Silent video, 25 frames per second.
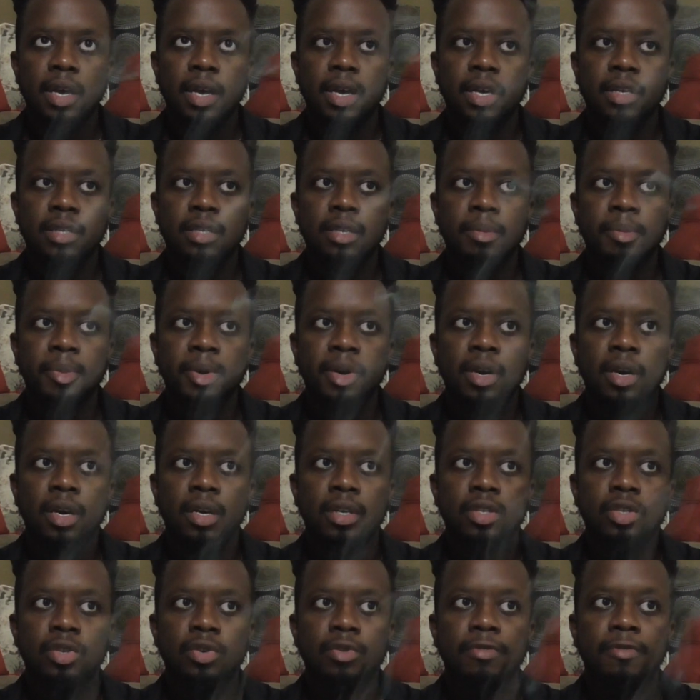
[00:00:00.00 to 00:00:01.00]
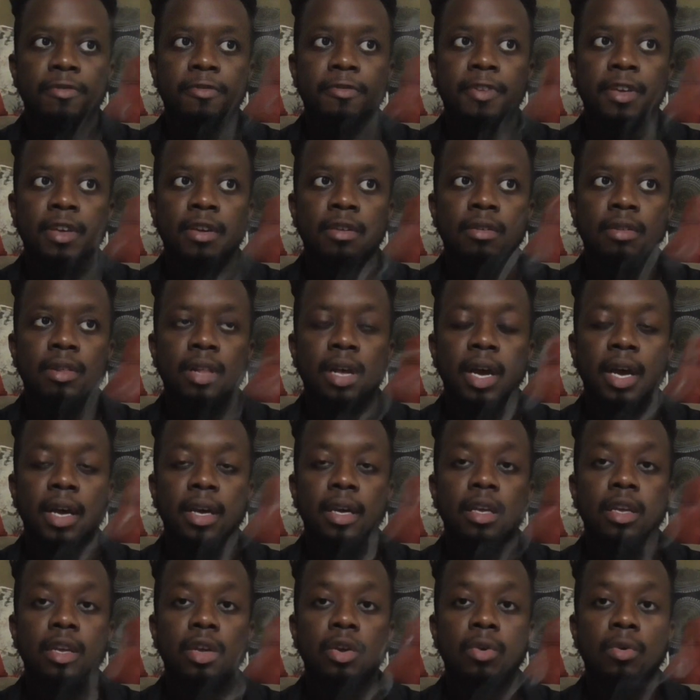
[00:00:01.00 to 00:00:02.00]
is it because you feel
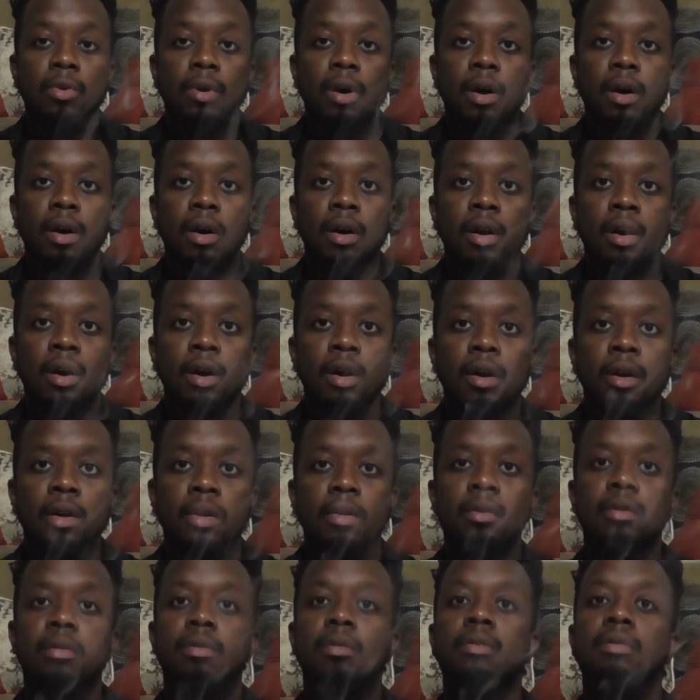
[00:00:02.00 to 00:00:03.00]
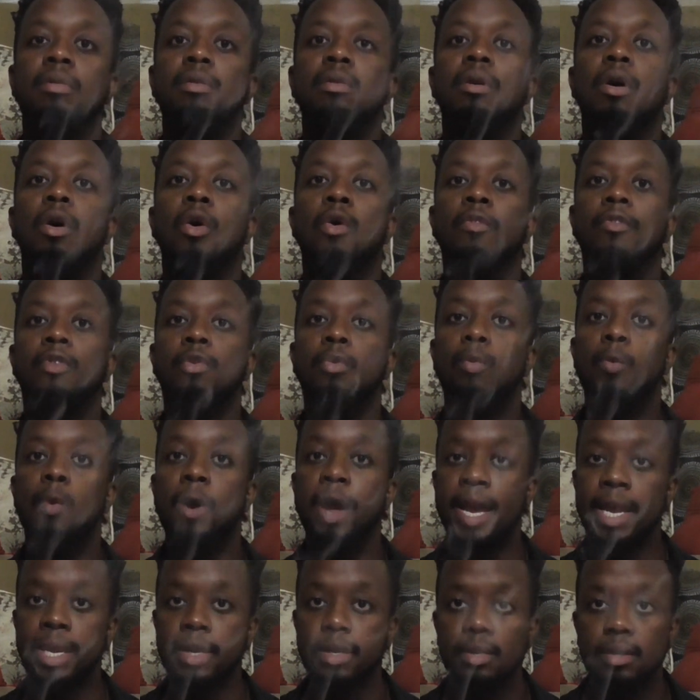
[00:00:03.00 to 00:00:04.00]
like you are
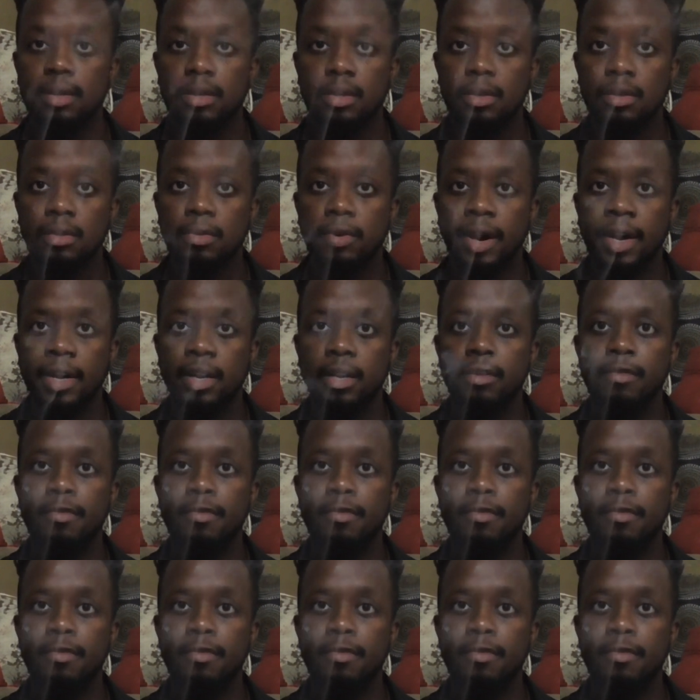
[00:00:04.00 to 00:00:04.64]
overweight, right?